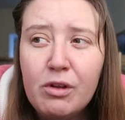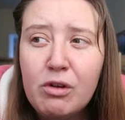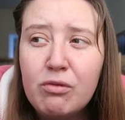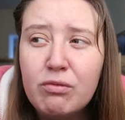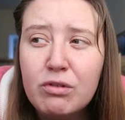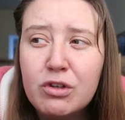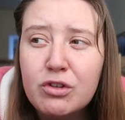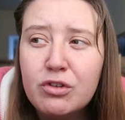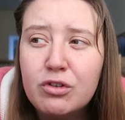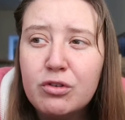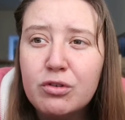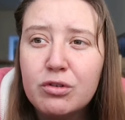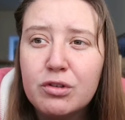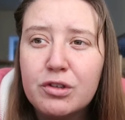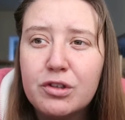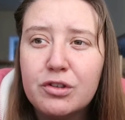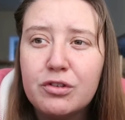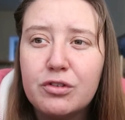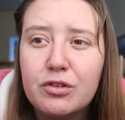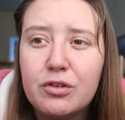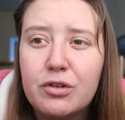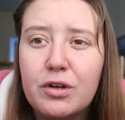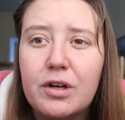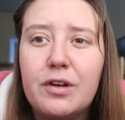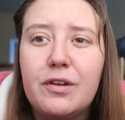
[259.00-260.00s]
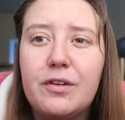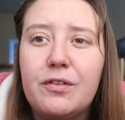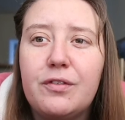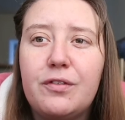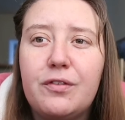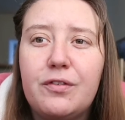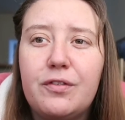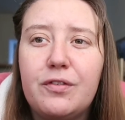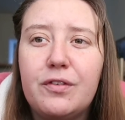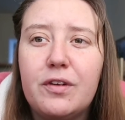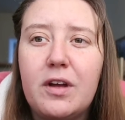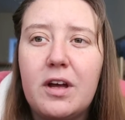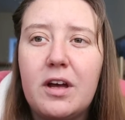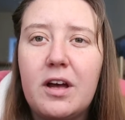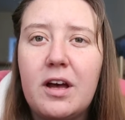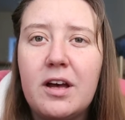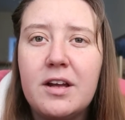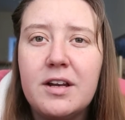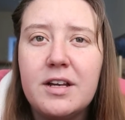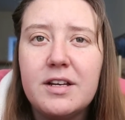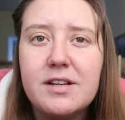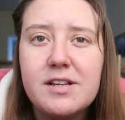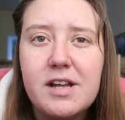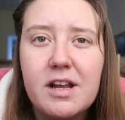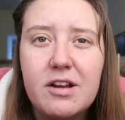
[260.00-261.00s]
resort to sort of
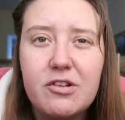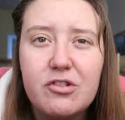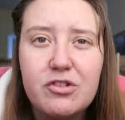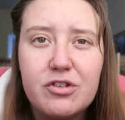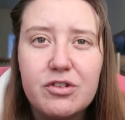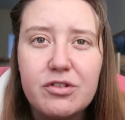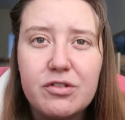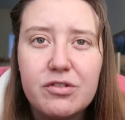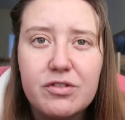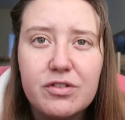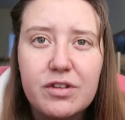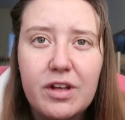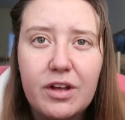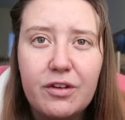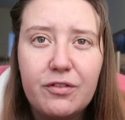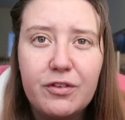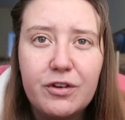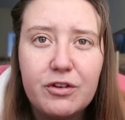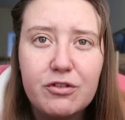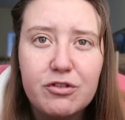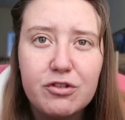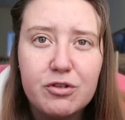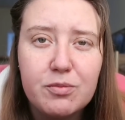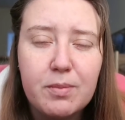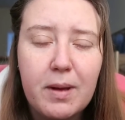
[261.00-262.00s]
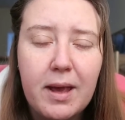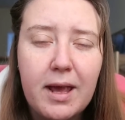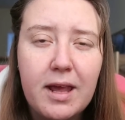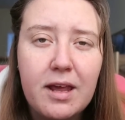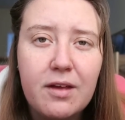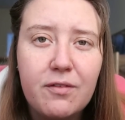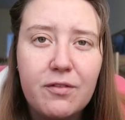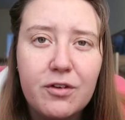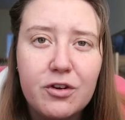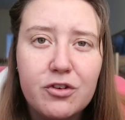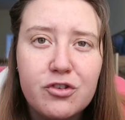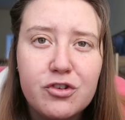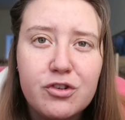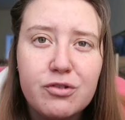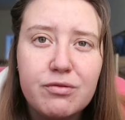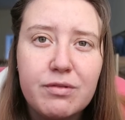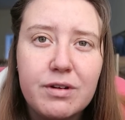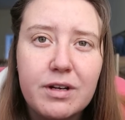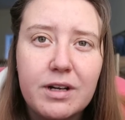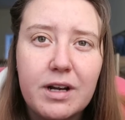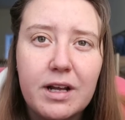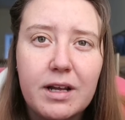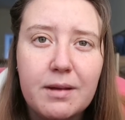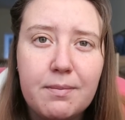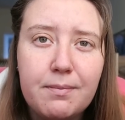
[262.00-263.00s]
unintentional self-injurious behaviour
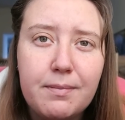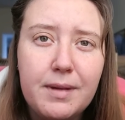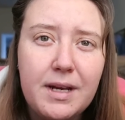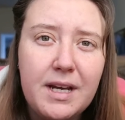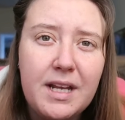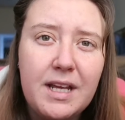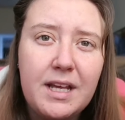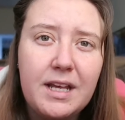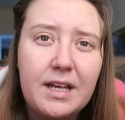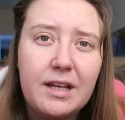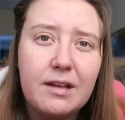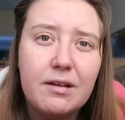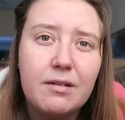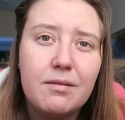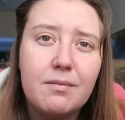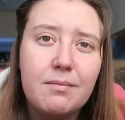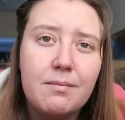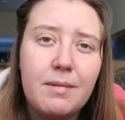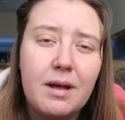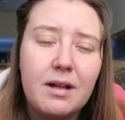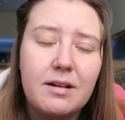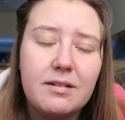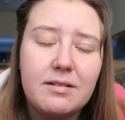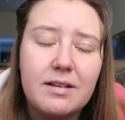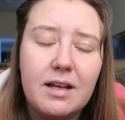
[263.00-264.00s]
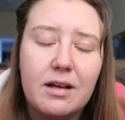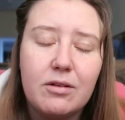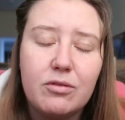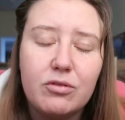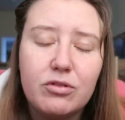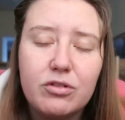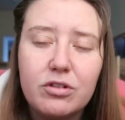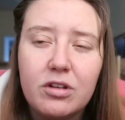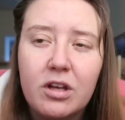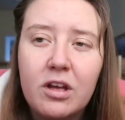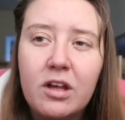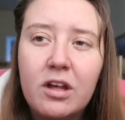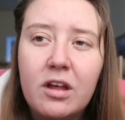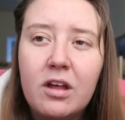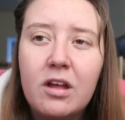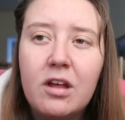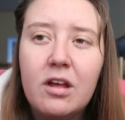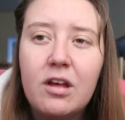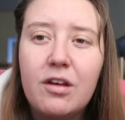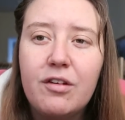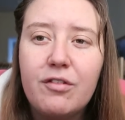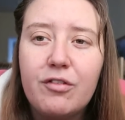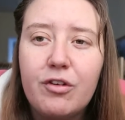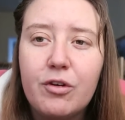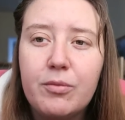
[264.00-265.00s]
during like mini meltdowns
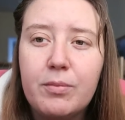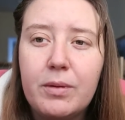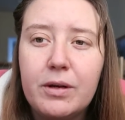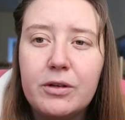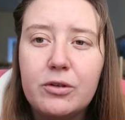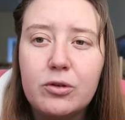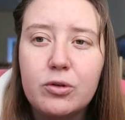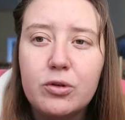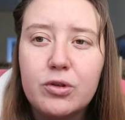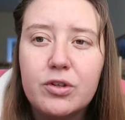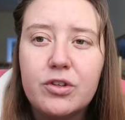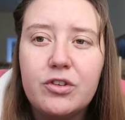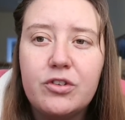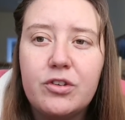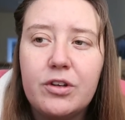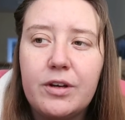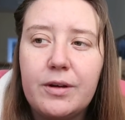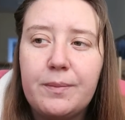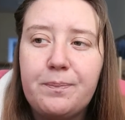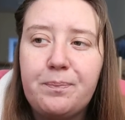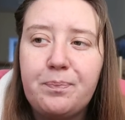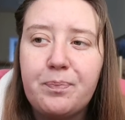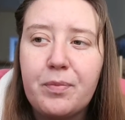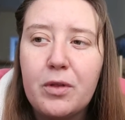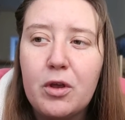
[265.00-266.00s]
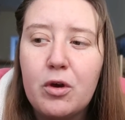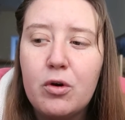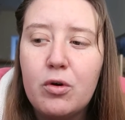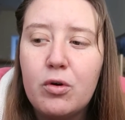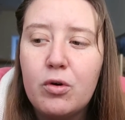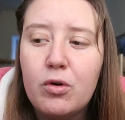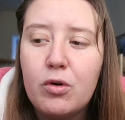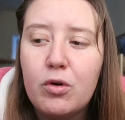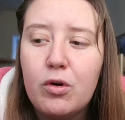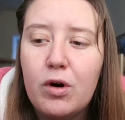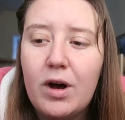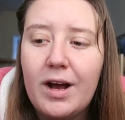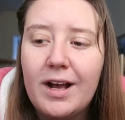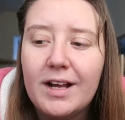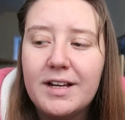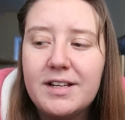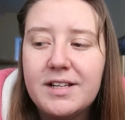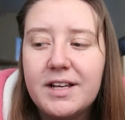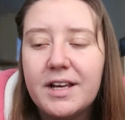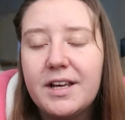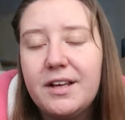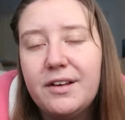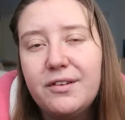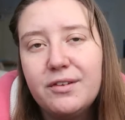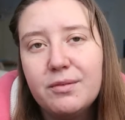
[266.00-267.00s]
from my autism or I
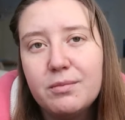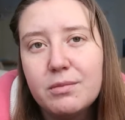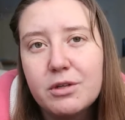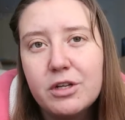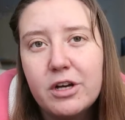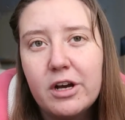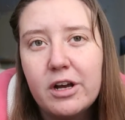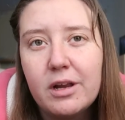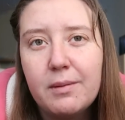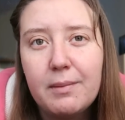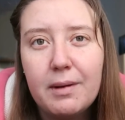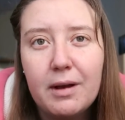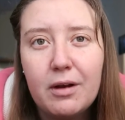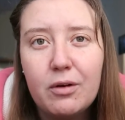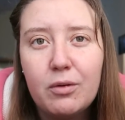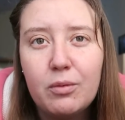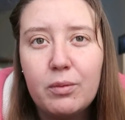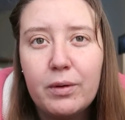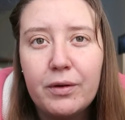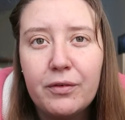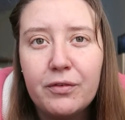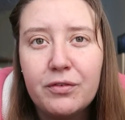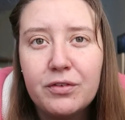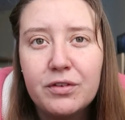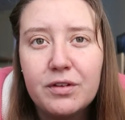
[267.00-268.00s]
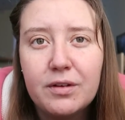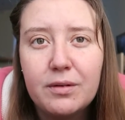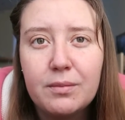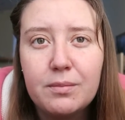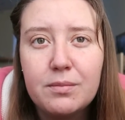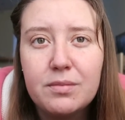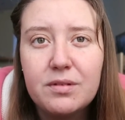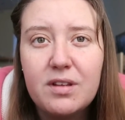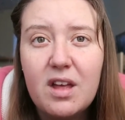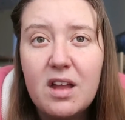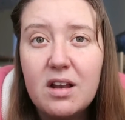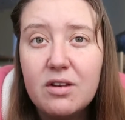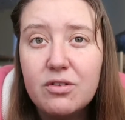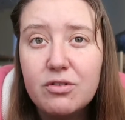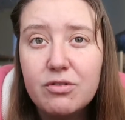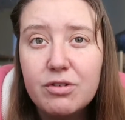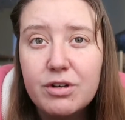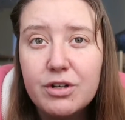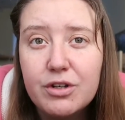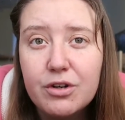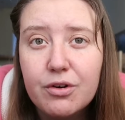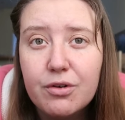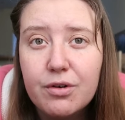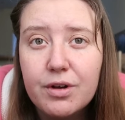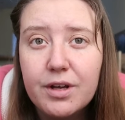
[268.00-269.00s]
take some time out with some
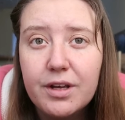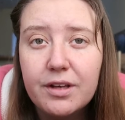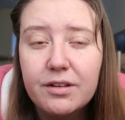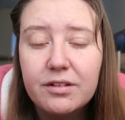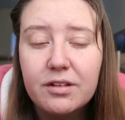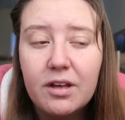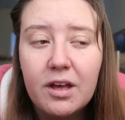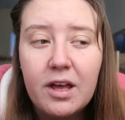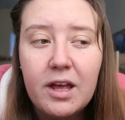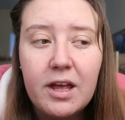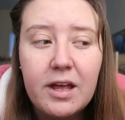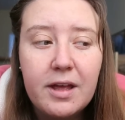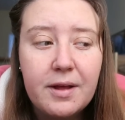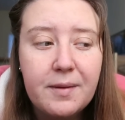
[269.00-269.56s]
sensory toys